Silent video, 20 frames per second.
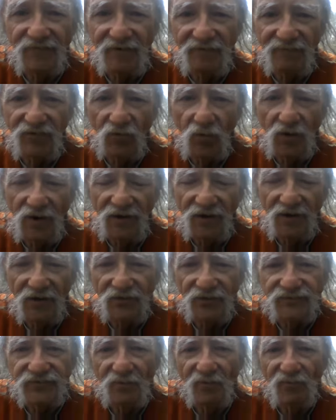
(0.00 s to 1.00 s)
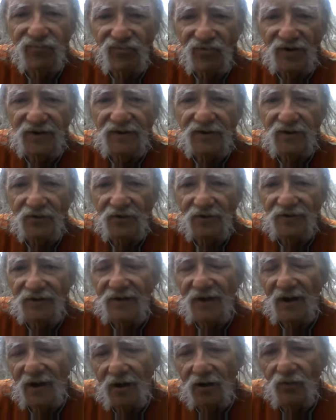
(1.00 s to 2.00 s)
everyone else a break on
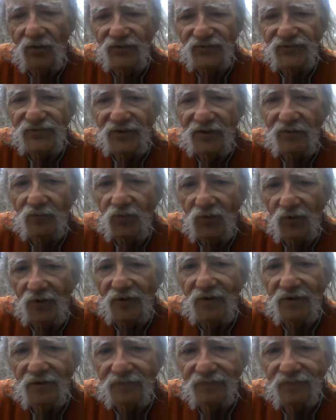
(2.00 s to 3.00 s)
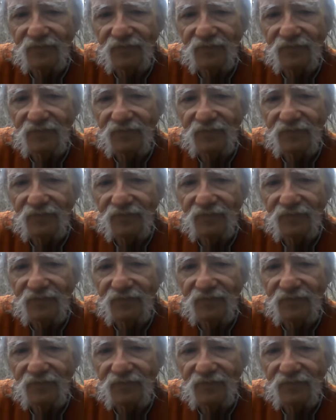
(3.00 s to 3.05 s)
the hours they work.